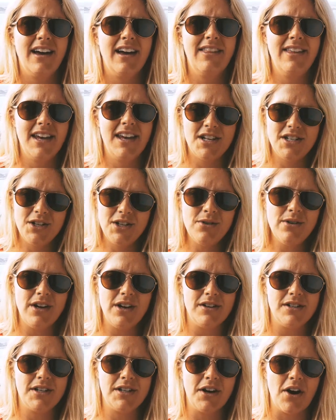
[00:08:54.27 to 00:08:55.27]
I think two
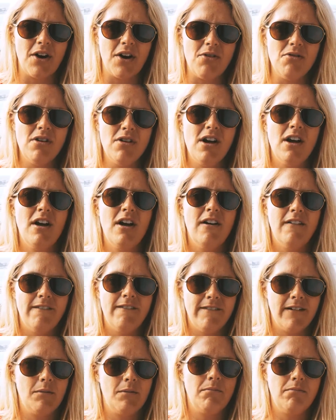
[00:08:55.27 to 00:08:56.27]
years ago
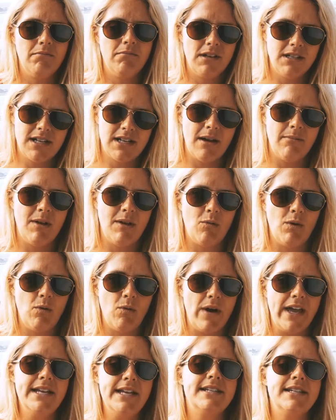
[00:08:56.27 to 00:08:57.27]
from the time that we
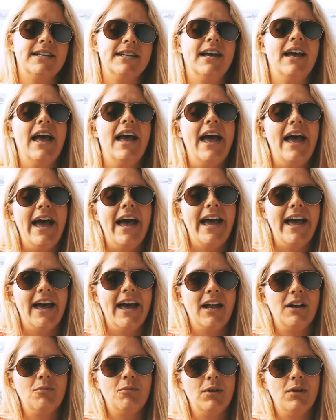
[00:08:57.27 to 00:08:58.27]
went.
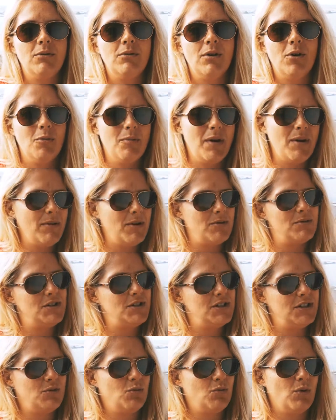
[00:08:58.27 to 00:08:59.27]
And when, or maybe it
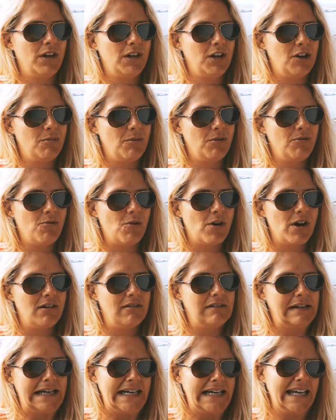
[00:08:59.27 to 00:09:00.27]
was just one year before.
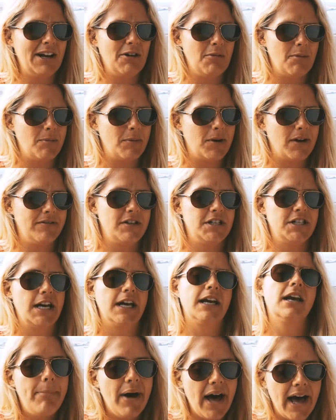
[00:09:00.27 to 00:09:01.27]
I can't remember, I'll have to
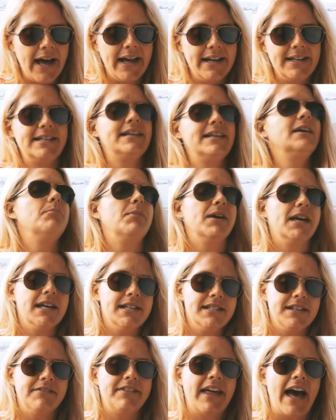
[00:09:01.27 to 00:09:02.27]
check. But
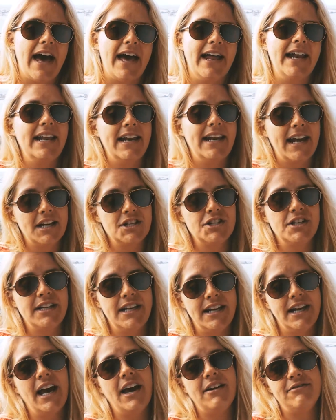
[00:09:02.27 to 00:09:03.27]
because of that, it actually
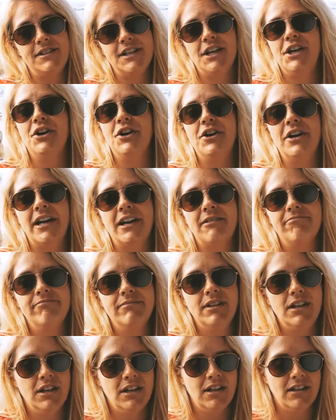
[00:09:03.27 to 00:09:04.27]
did have security.
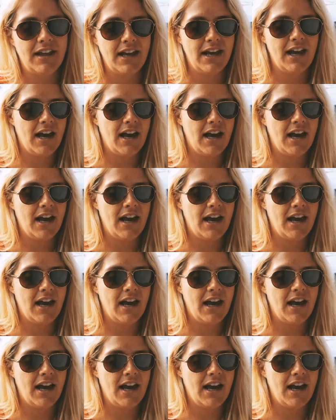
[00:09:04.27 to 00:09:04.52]
They